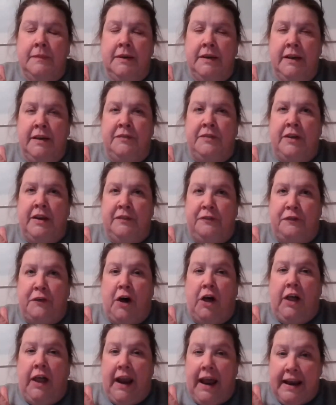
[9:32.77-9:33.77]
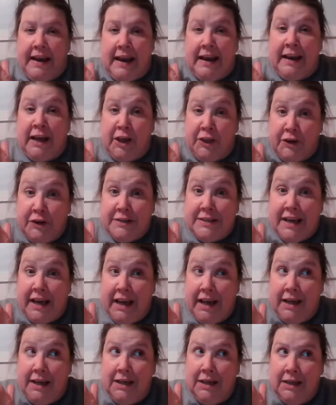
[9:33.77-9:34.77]
If it had fallen on any other
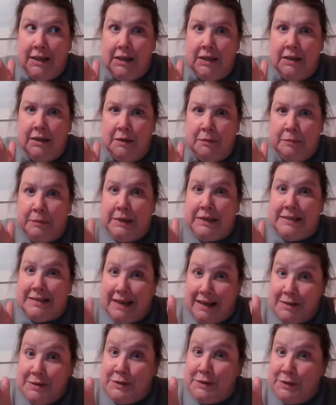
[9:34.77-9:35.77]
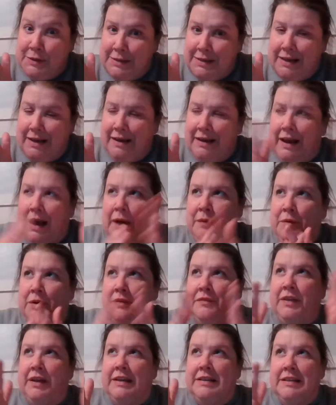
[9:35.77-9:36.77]
day besides Tuesday, I would
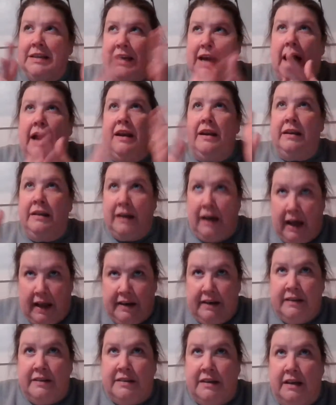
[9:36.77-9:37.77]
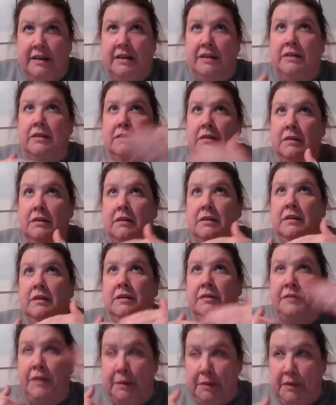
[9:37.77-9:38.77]
have liked to gotten it done
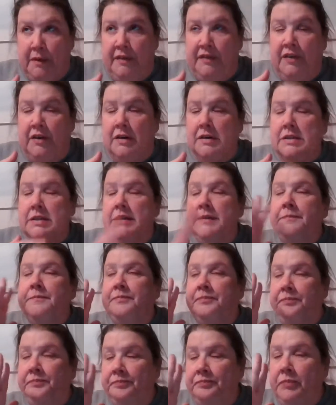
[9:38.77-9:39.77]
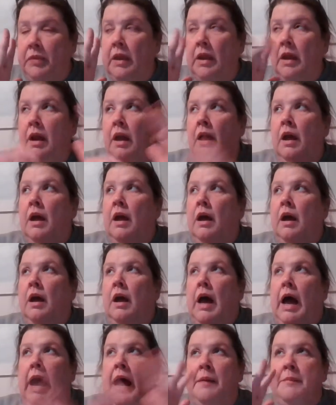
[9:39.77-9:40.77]
February 1st.
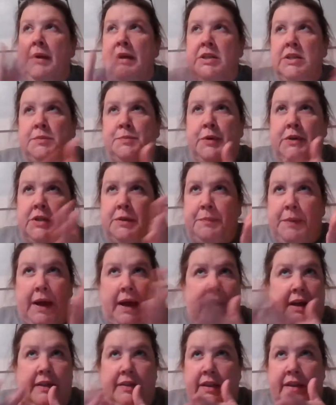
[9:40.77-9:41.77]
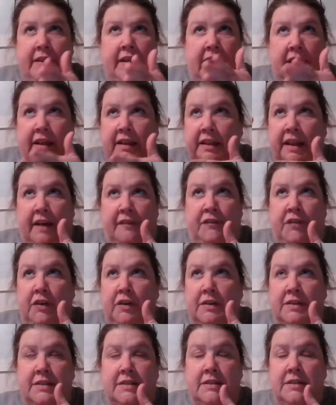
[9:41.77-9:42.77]
I may just push it back and then that
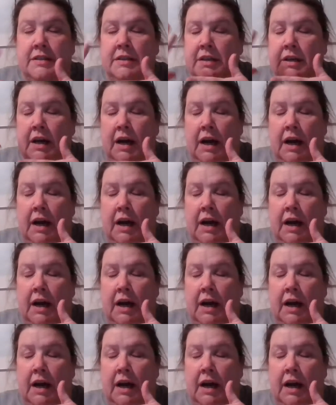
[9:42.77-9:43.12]
first